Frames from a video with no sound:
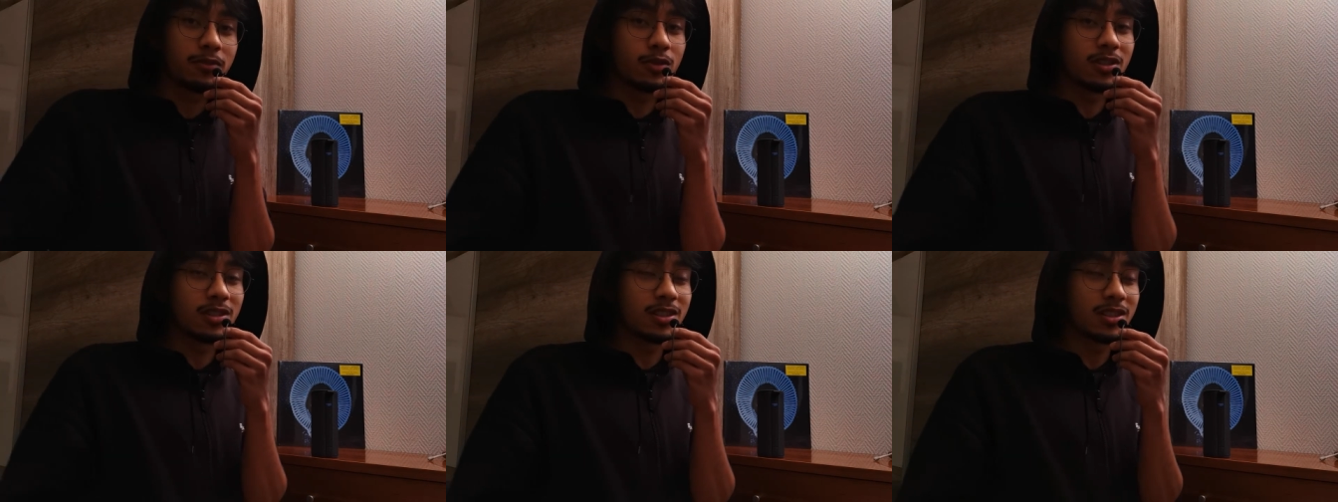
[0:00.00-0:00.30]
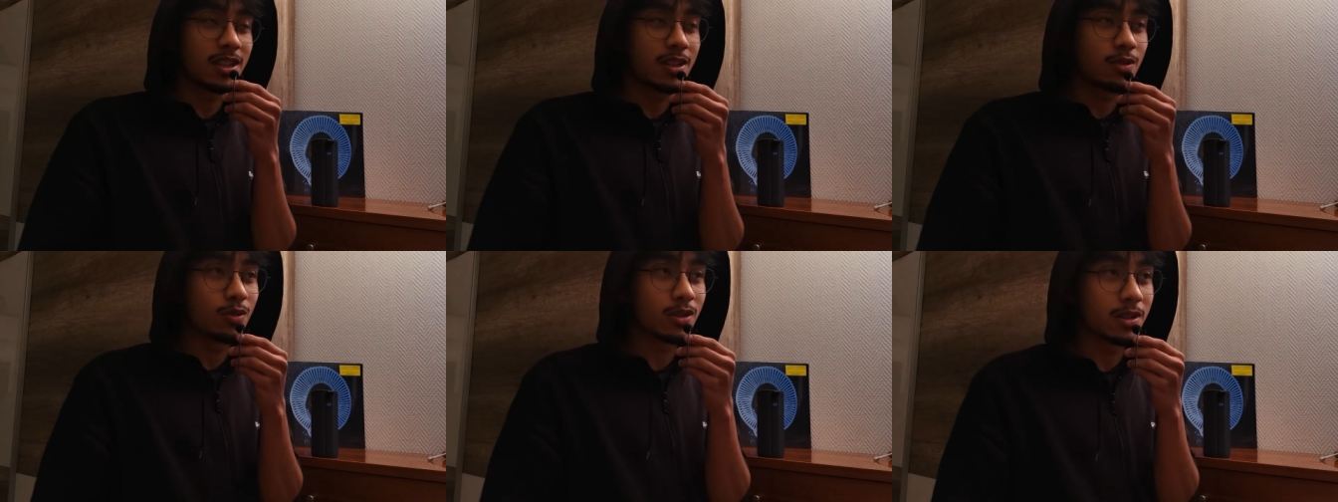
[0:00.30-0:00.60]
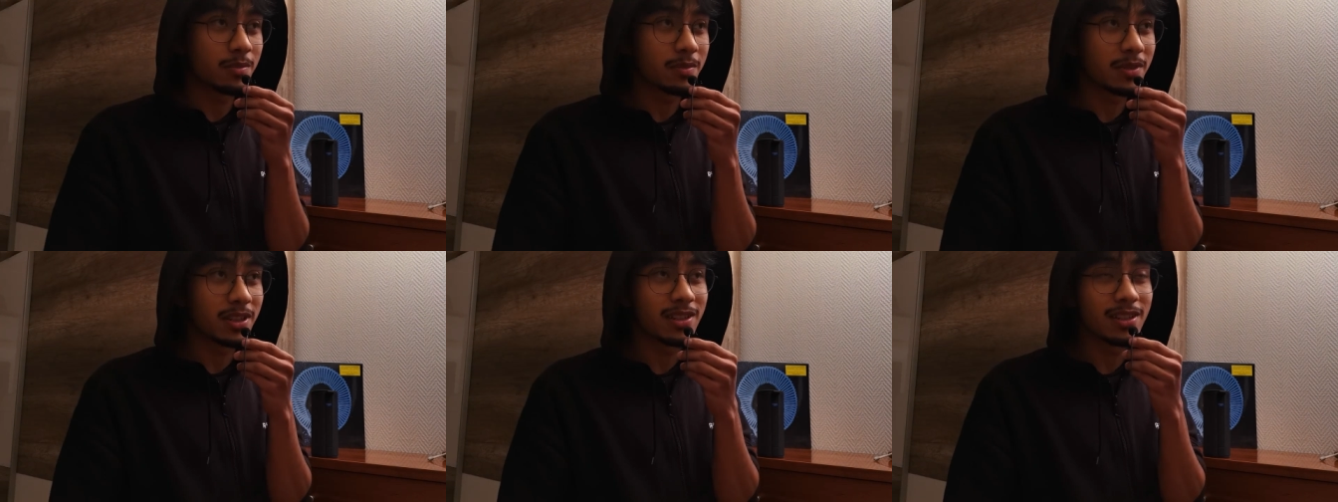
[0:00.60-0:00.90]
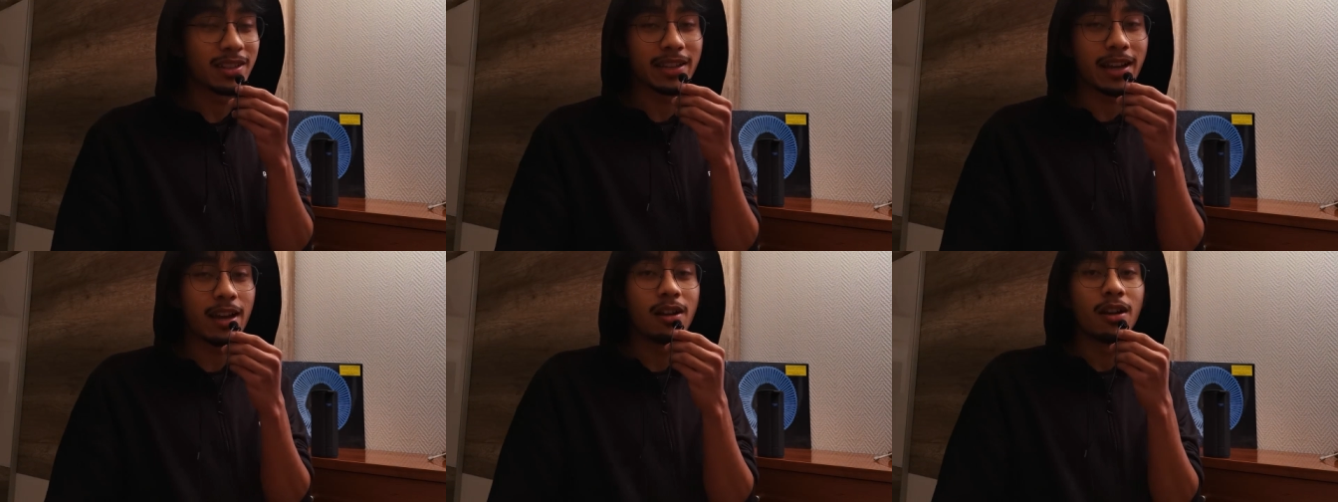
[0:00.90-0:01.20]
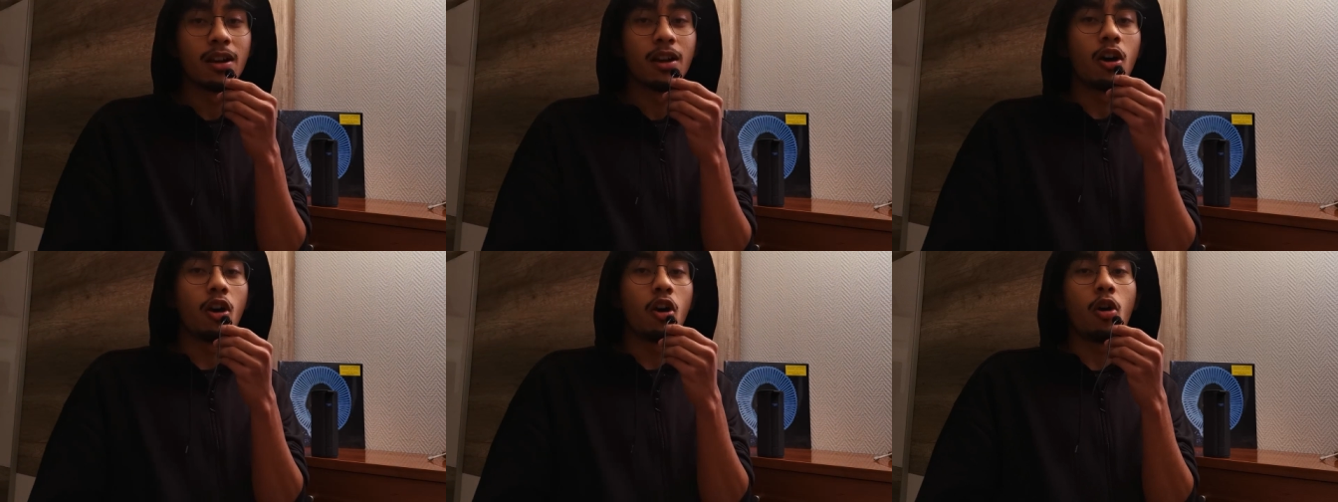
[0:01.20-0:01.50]
you understand what i mean that
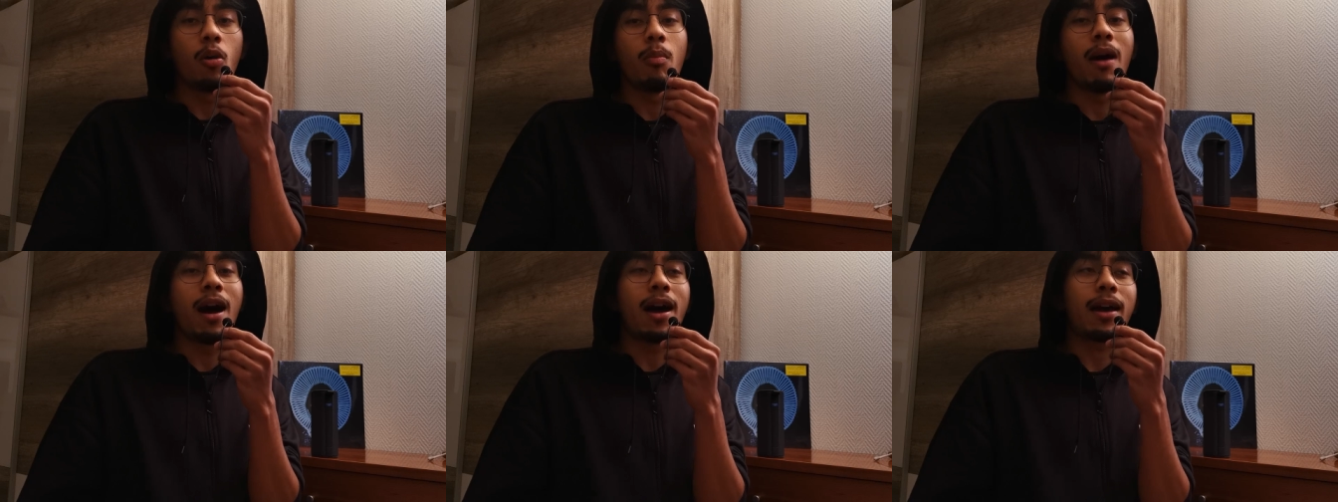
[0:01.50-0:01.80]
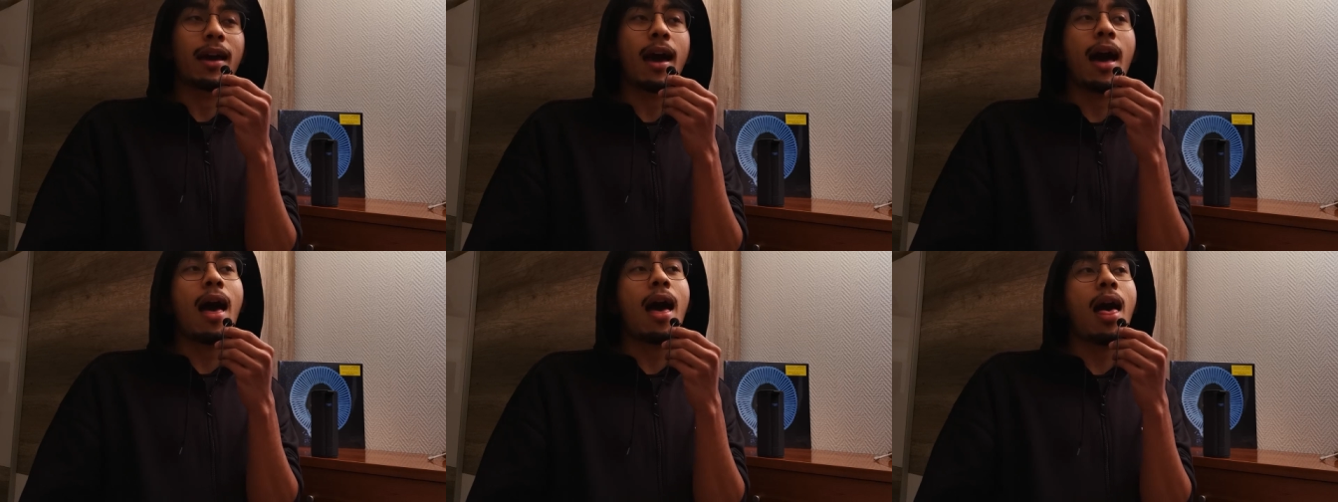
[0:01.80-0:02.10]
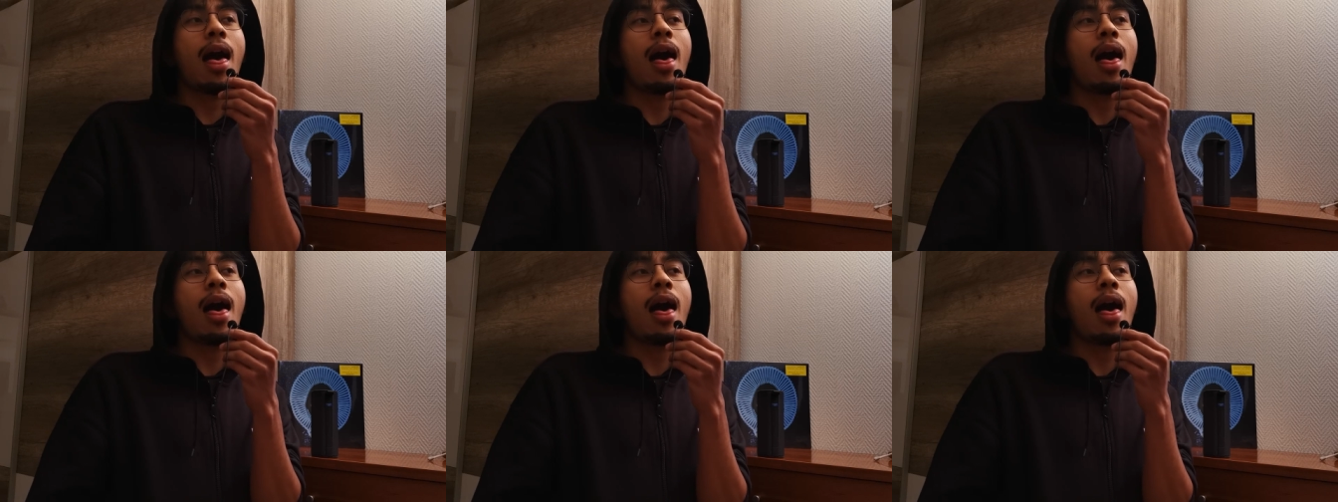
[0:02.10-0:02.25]
oh my god,